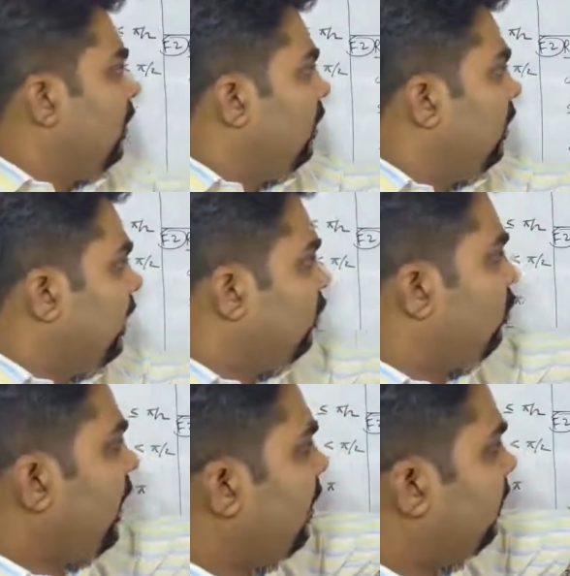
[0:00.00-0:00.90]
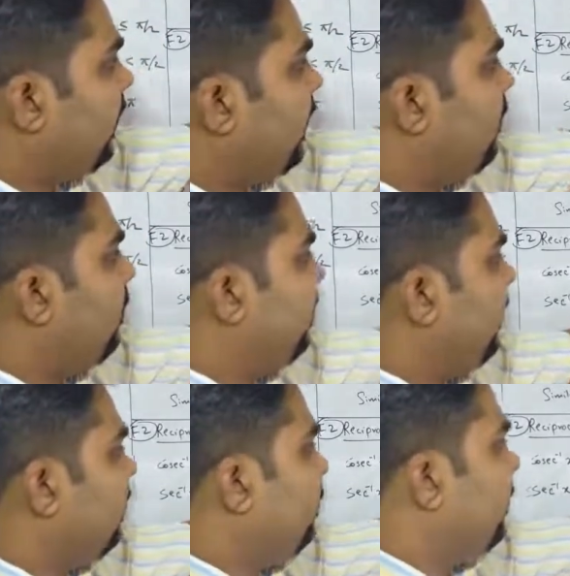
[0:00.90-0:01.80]
Next we have tan inverse
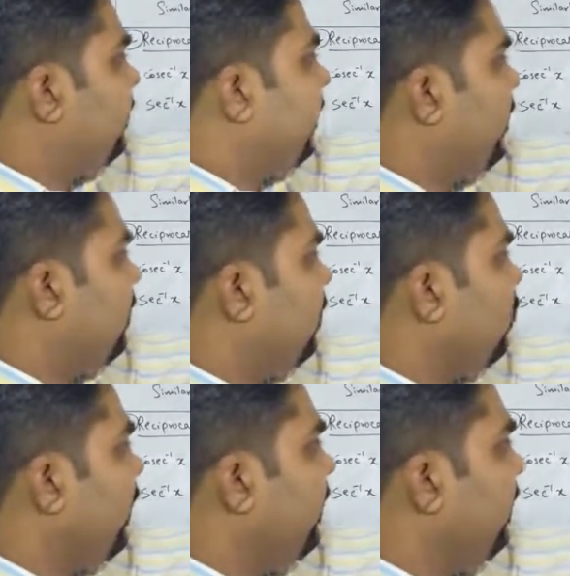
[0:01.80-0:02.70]
x plus tan inverse y.